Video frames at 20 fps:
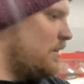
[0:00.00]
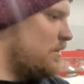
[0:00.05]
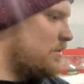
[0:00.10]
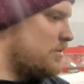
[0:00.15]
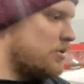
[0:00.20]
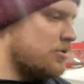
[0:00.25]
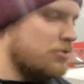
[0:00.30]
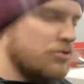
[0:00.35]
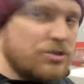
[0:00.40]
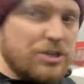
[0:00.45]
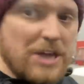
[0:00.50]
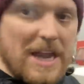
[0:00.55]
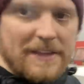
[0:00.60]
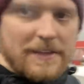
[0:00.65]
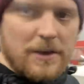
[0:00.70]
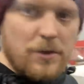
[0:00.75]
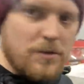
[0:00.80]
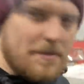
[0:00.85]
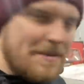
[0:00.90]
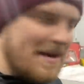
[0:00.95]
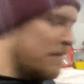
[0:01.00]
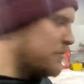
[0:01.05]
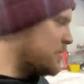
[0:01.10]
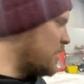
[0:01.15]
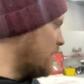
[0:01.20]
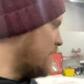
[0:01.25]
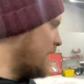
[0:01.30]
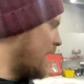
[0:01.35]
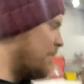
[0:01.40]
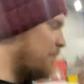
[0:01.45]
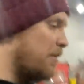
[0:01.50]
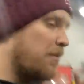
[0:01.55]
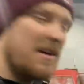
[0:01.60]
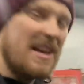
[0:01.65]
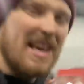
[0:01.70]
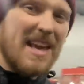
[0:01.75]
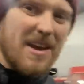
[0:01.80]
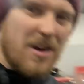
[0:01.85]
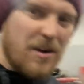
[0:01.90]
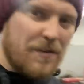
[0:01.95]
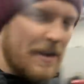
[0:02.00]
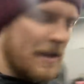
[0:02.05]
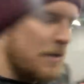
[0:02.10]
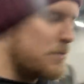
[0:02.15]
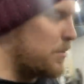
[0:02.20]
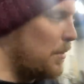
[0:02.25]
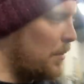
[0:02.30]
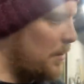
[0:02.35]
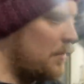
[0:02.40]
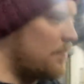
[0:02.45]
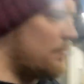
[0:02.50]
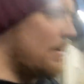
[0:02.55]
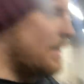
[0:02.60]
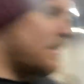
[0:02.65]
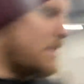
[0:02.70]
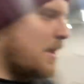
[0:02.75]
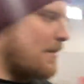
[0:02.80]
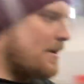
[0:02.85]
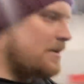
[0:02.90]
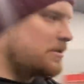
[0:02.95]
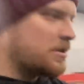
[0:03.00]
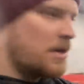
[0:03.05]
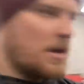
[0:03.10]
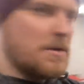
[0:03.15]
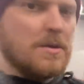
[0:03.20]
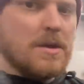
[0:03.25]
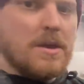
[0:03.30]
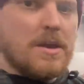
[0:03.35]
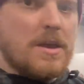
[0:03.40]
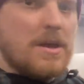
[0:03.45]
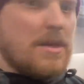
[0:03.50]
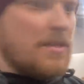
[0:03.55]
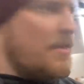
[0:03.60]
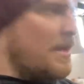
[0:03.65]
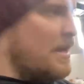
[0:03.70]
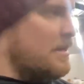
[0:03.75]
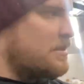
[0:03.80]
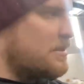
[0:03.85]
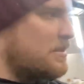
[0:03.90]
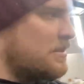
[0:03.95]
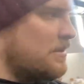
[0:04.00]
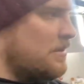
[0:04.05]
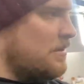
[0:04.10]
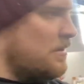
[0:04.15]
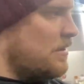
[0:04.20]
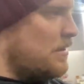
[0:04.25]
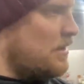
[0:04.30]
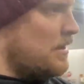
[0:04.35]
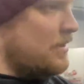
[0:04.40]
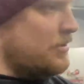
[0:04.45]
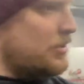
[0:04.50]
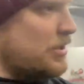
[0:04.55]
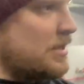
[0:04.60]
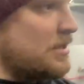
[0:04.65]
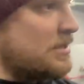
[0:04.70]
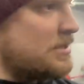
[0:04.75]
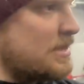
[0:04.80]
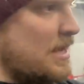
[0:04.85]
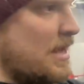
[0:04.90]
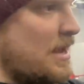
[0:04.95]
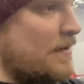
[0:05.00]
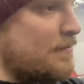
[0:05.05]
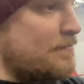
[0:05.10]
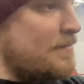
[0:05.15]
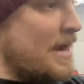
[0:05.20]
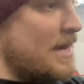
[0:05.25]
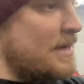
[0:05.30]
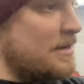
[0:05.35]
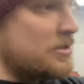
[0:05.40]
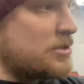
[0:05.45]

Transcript: to just check that all the metal's okay. We want to get it off anyway because we want to redo it. So this, as you can see, I've made a